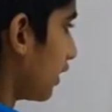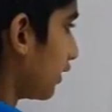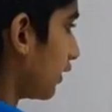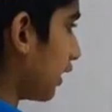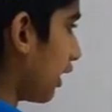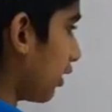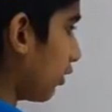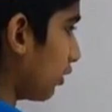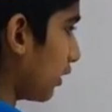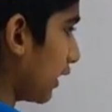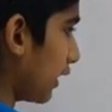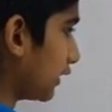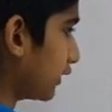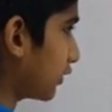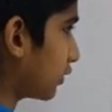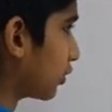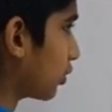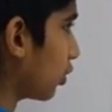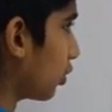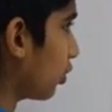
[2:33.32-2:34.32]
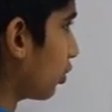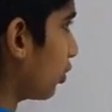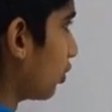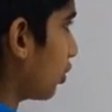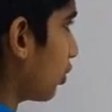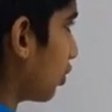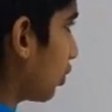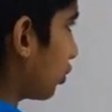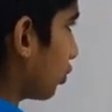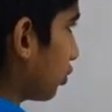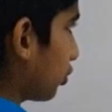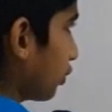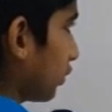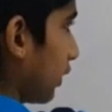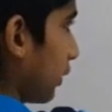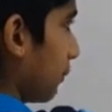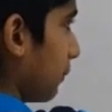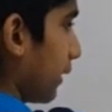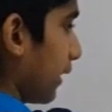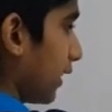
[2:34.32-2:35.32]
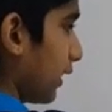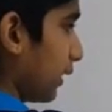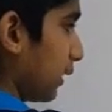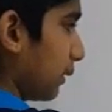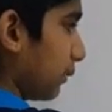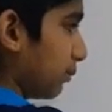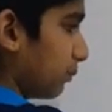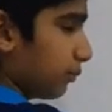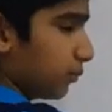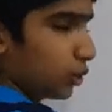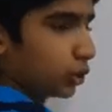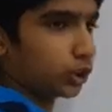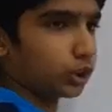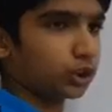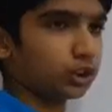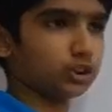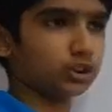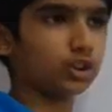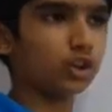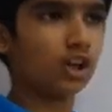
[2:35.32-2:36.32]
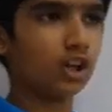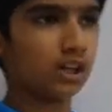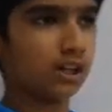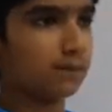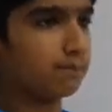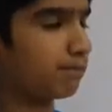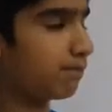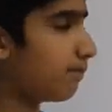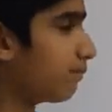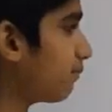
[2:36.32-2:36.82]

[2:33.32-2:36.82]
Now let's go to the middlemost column.